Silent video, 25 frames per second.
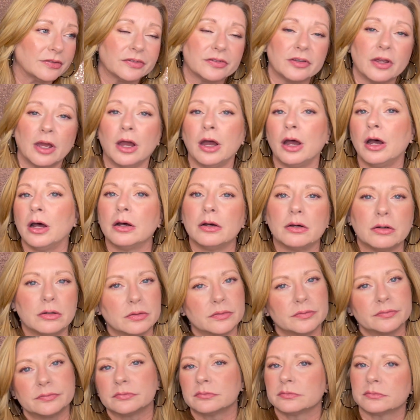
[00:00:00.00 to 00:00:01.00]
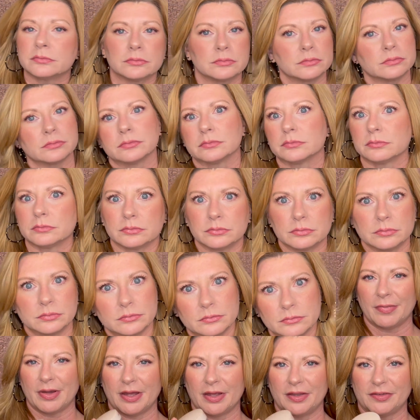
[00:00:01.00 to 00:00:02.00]

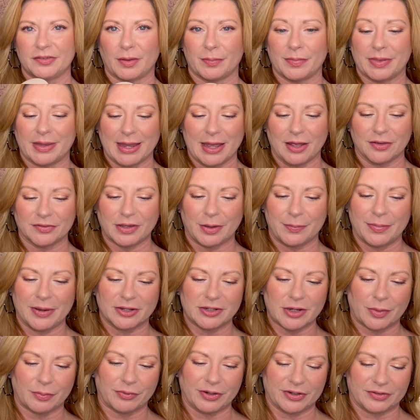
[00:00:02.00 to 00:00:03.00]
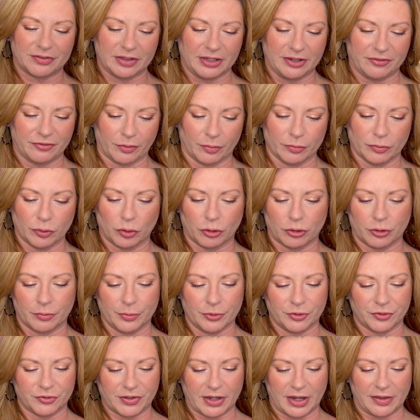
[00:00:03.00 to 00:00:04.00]
So, something else I picked up recently from Laura
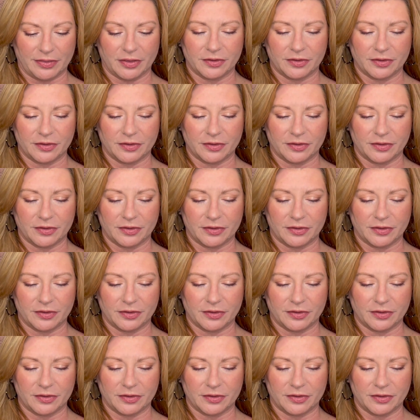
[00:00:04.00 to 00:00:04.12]
Mercier.